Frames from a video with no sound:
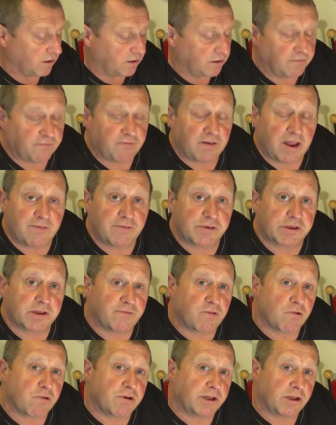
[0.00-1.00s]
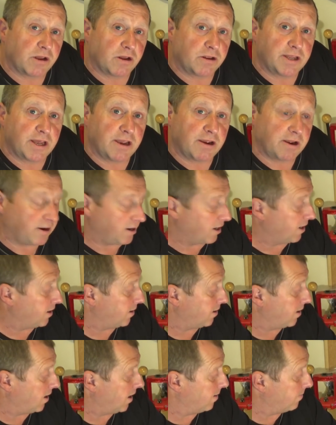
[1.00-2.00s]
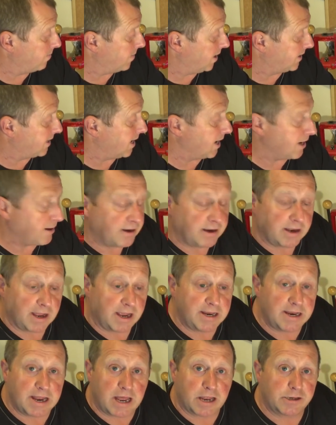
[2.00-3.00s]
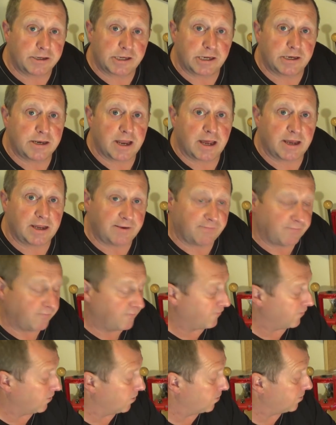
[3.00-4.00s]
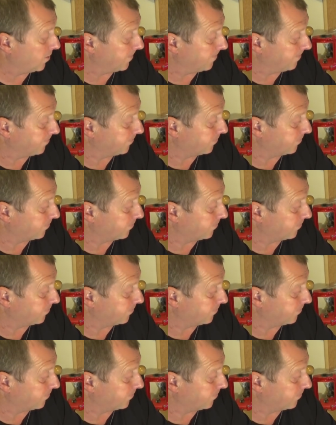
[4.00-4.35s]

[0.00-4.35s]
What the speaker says: the flavours I've already got there, and again enhancing that even further,